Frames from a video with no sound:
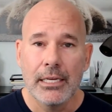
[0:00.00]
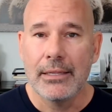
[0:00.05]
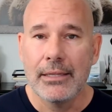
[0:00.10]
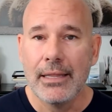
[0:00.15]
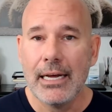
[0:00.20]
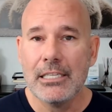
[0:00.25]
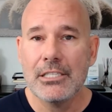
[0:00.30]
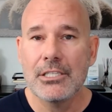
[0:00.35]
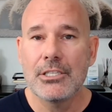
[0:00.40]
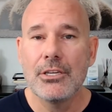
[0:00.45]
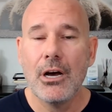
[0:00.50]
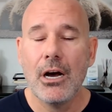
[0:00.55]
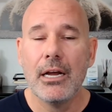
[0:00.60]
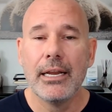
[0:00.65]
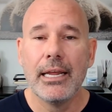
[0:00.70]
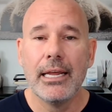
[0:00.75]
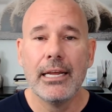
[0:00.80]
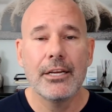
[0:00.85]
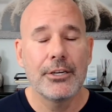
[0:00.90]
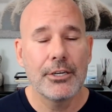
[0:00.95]
That's
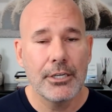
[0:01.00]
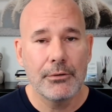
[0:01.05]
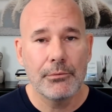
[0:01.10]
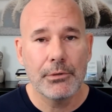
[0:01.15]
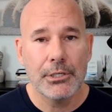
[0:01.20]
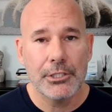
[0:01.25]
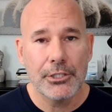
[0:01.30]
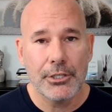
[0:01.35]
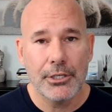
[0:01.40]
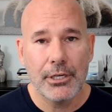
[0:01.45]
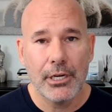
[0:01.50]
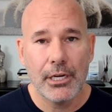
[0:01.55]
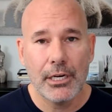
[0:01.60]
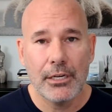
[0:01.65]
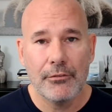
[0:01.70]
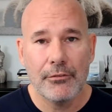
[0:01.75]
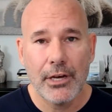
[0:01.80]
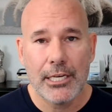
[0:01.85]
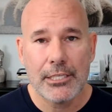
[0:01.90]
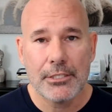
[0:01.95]
not a good return on
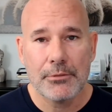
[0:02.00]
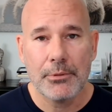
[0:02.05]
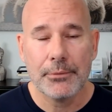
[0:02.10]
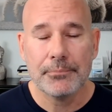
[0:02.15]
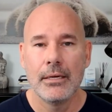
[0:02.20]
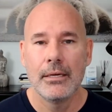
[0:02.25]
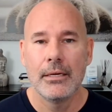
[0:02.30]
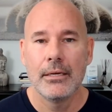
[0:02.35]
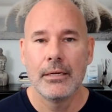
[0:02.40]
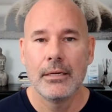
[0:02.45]
investment.